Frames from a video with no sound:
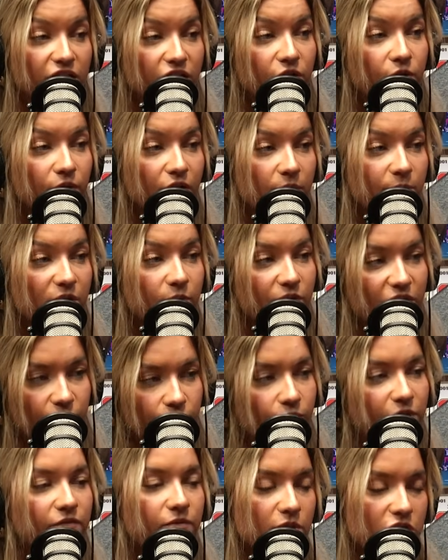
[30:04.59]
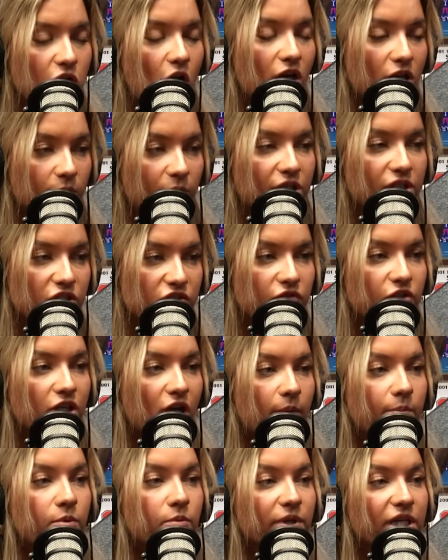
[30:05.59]
You know what I mean? We've been talking about this for a
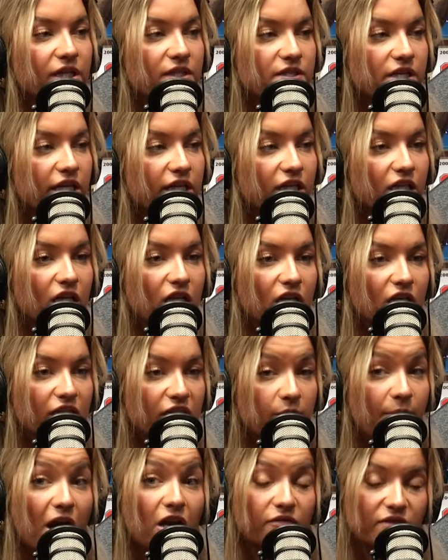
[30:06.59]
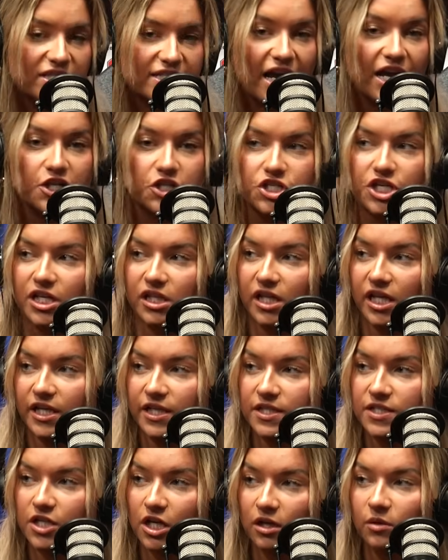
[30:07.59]
couple weeks, like the amount of attention that
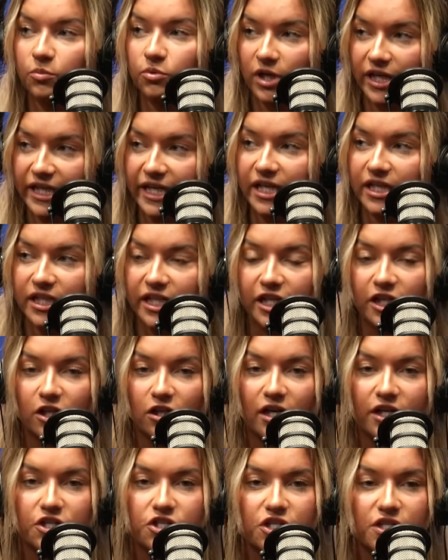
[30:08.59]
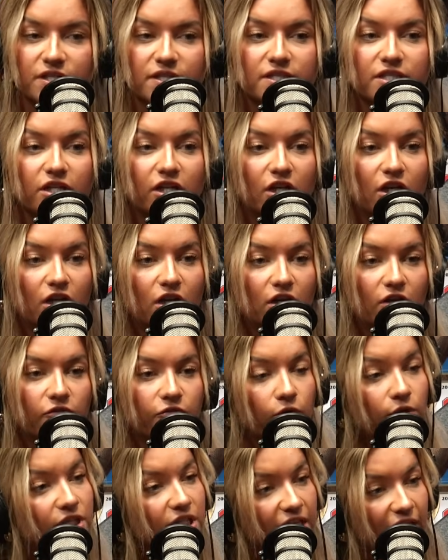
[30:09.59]
it's going to bring in here, and just
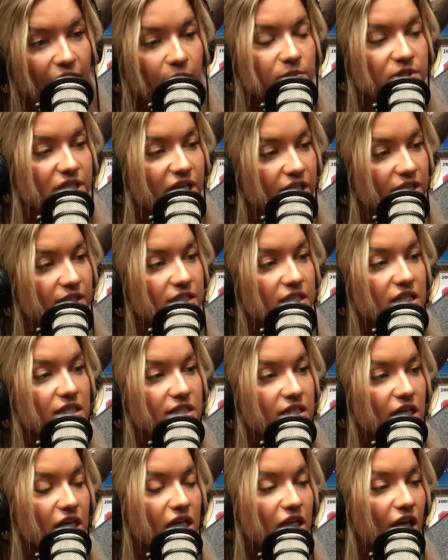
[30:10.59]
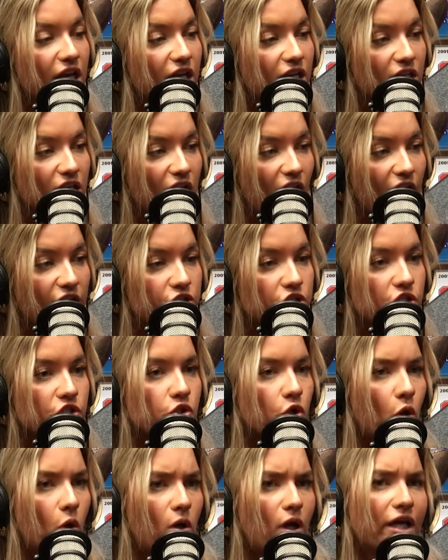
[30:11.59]
for the games next season, and just
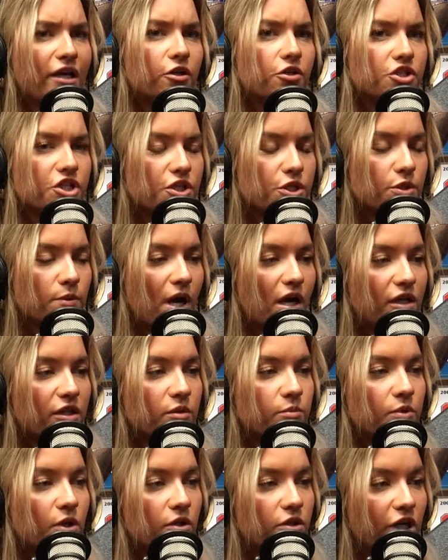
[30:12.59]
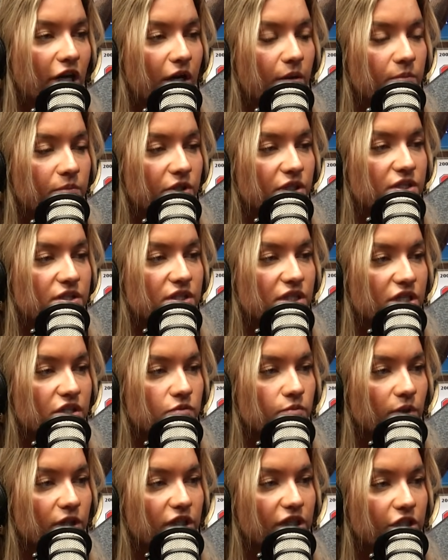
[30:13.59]
the whole energy surrounding the program
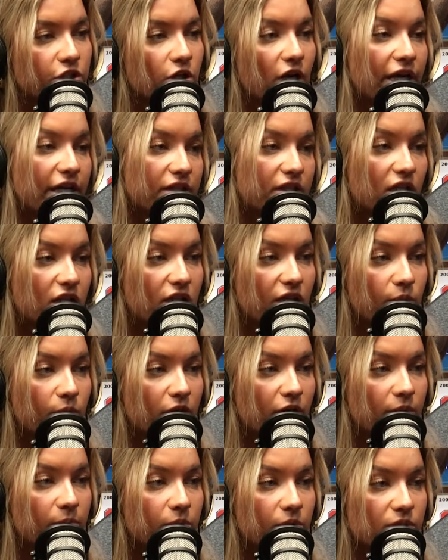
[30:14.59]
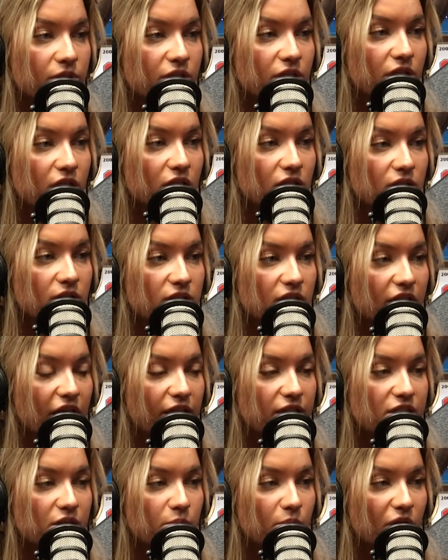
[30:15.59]
is really great that they were able to
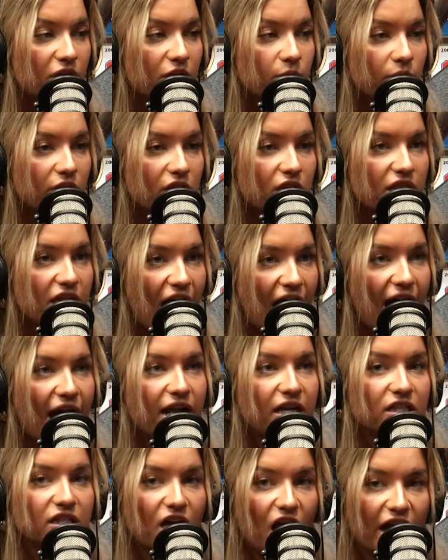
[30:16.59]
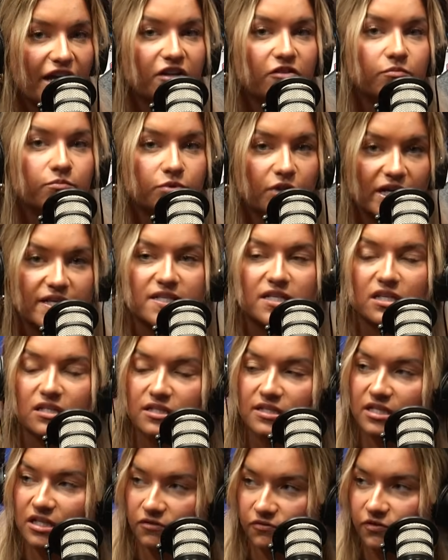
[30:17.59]
get somebody with that kind of
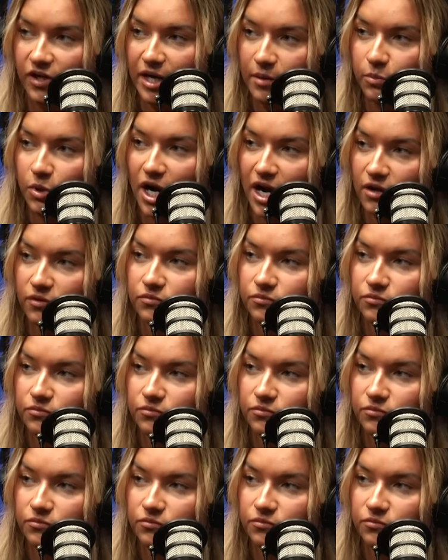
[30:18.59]
presence in Fran Brown.